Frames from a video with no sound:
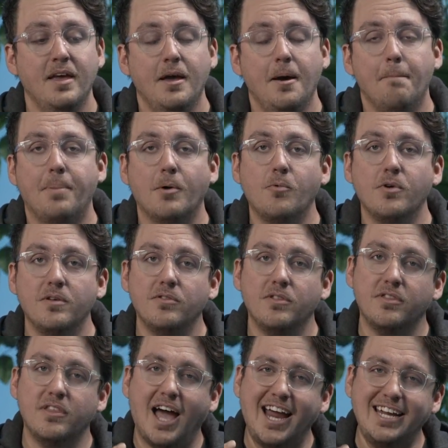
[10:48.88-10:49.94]
But
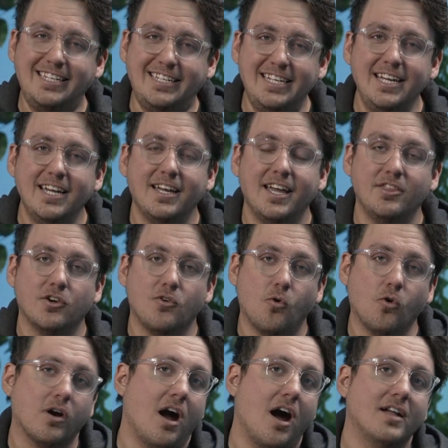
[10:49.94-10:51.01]
the idea and the core
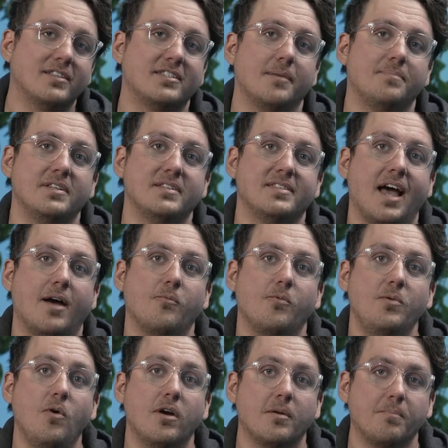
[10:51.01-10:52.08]
concept is that we
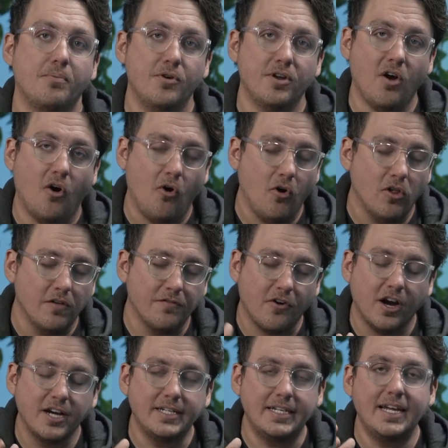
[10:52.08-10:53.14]
want to put all of our
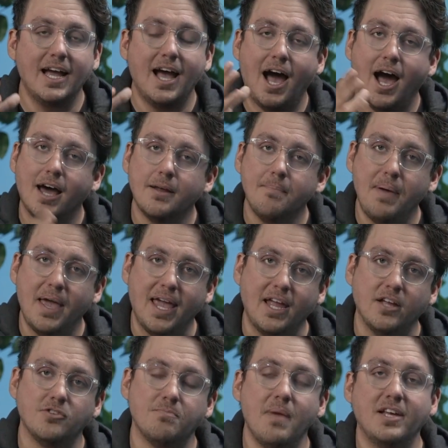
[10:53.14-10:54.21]
idea on a
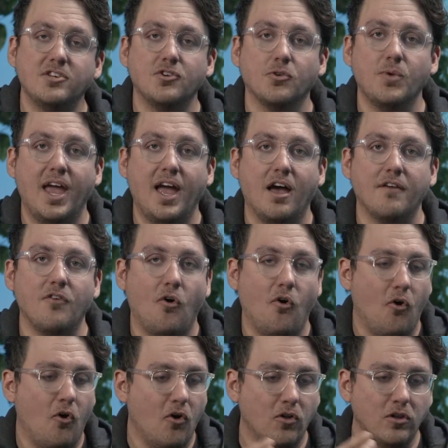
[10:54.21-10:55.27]
page, make sure we have
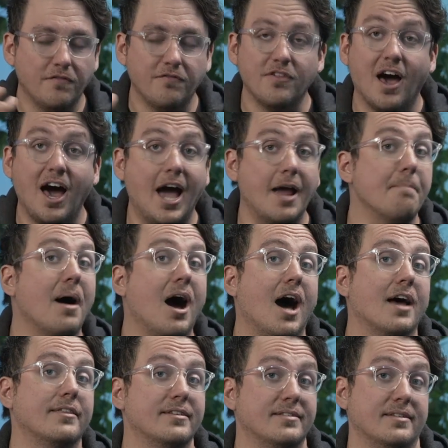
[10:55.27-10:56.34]
all of the
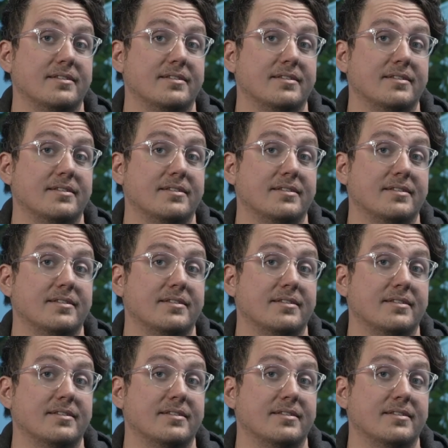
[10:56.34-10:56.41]
hypothesis